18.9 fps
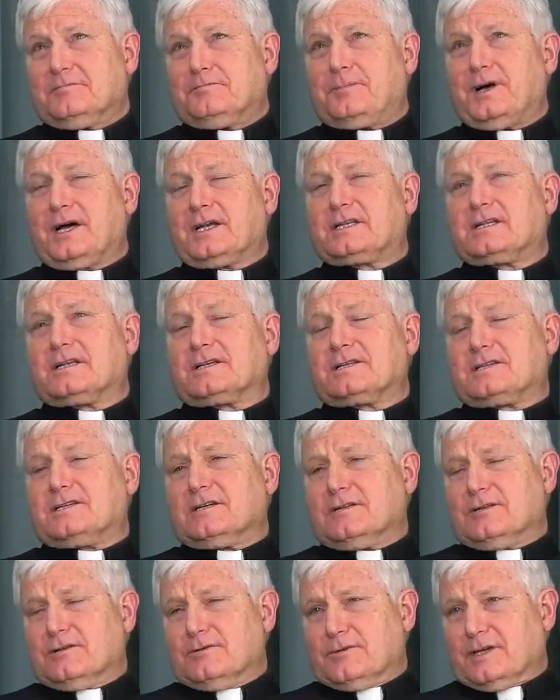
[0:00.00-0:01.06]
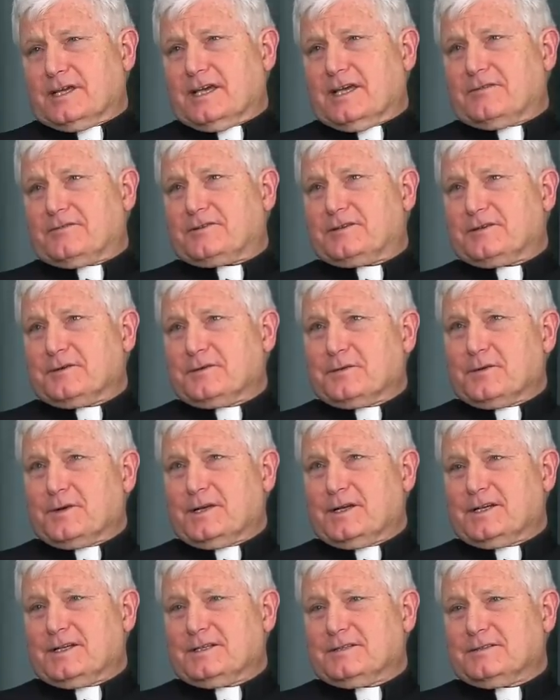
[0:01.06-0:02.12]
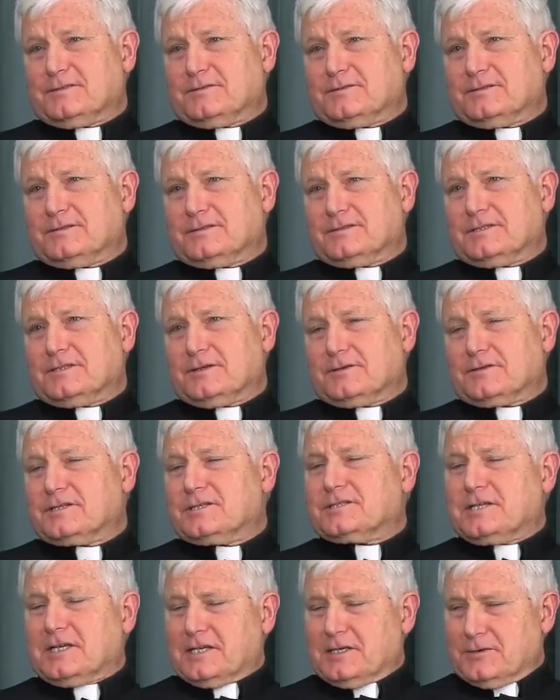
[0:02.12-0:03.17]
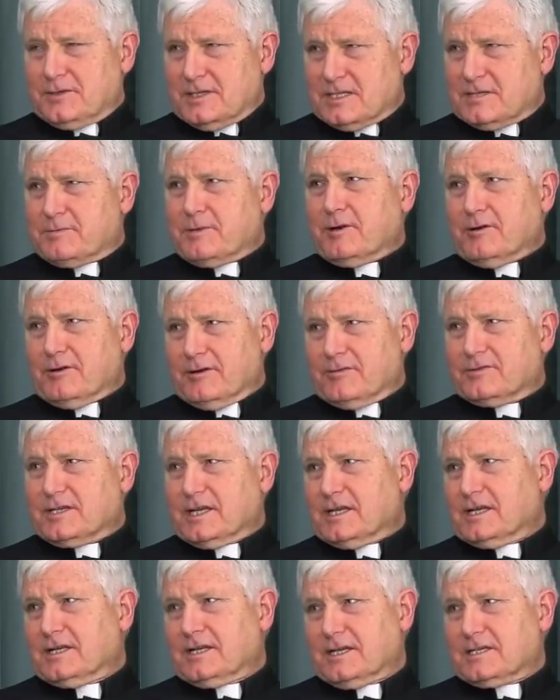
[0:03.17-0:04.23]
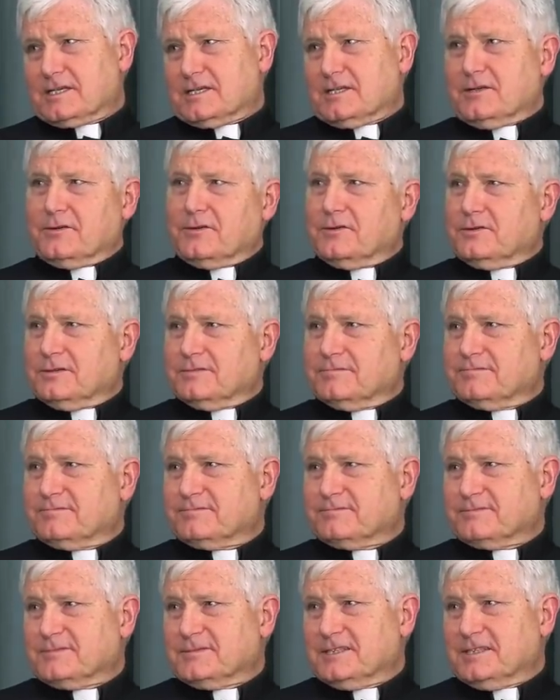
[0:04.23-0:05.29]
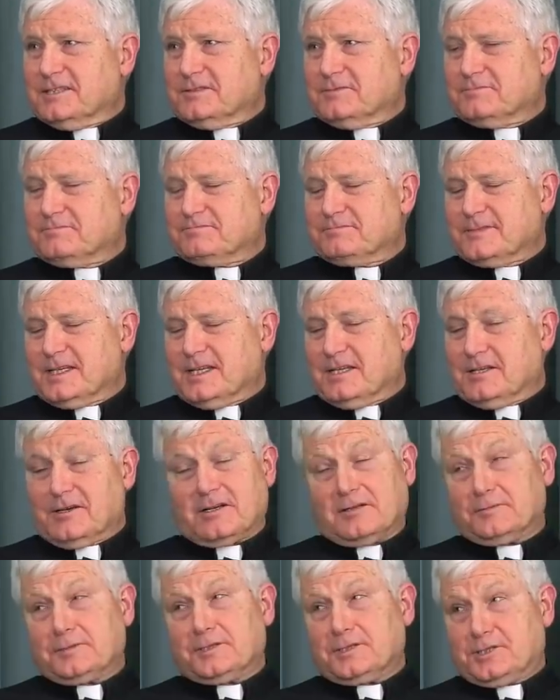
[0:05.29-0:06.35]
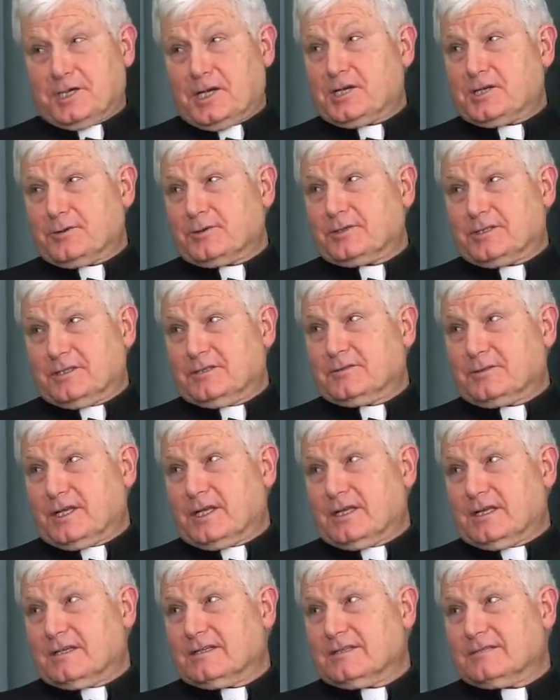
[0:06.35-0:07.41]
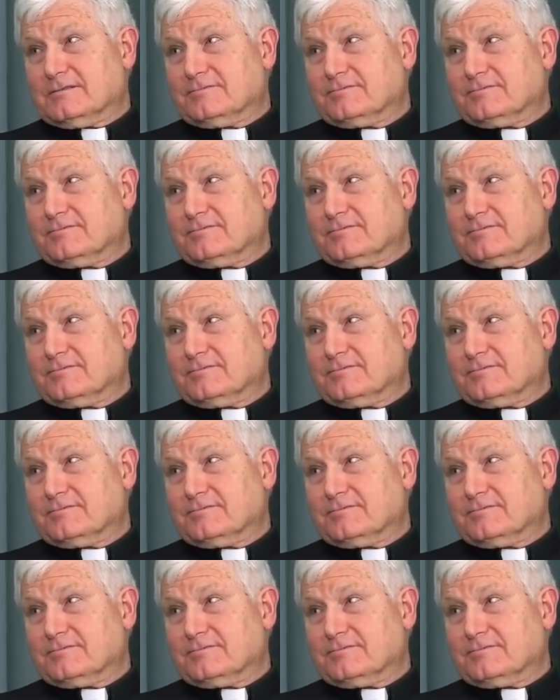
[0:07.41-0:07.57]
But still, we have to, continue the spirit of St. Ignatius Loyola. You don't have to be a Jesuit to do that.